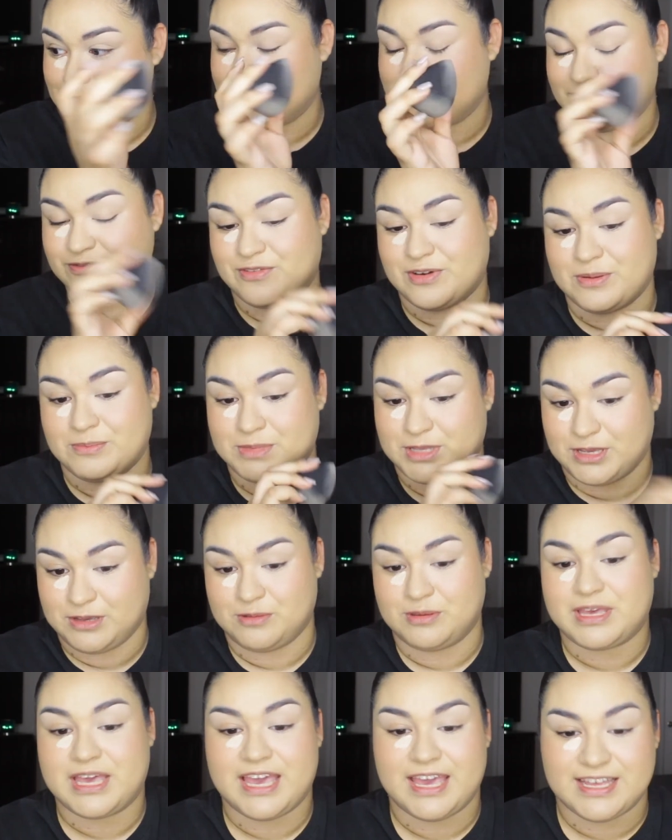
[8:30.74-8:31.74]
from the
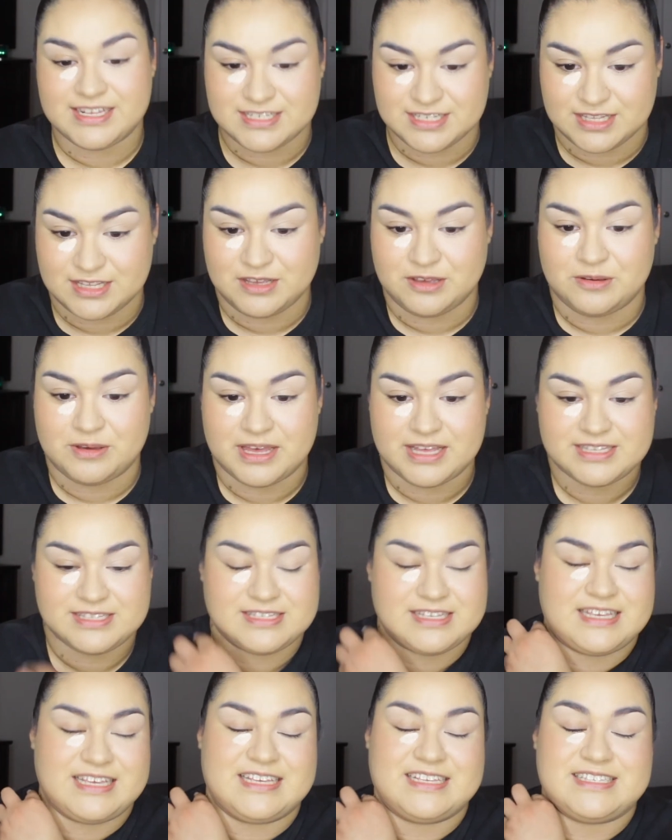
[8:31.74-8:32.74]
UK to the
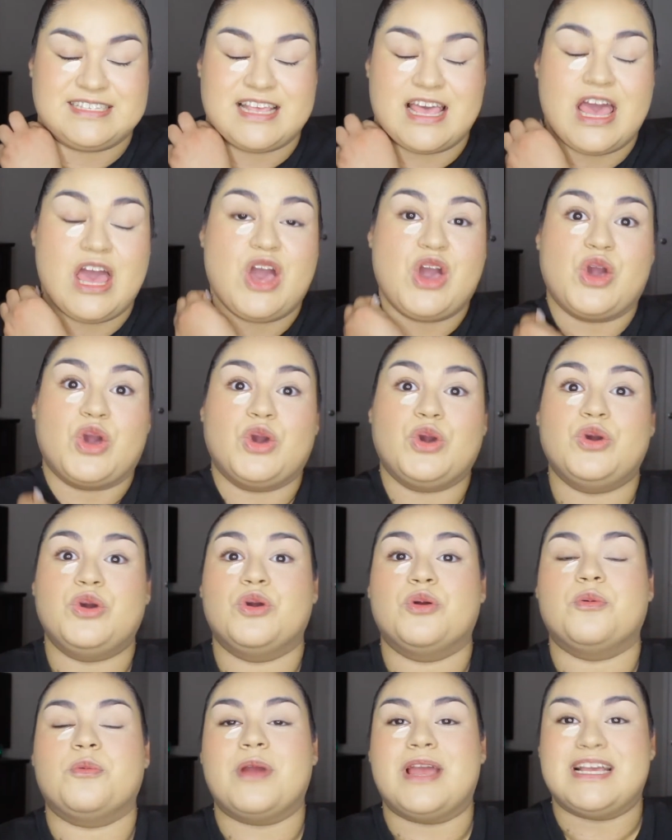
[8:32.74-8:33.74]
US is
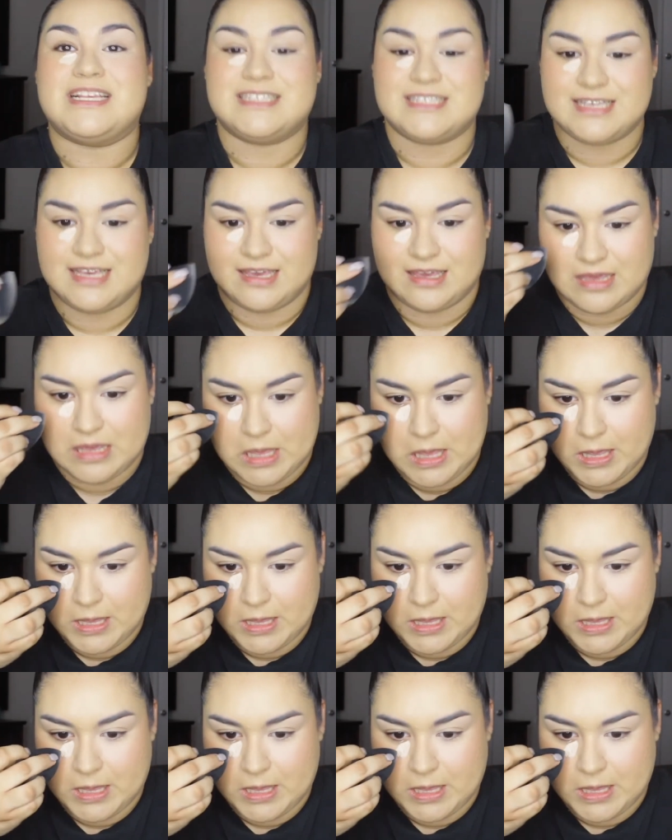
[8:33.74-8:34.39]
crazy.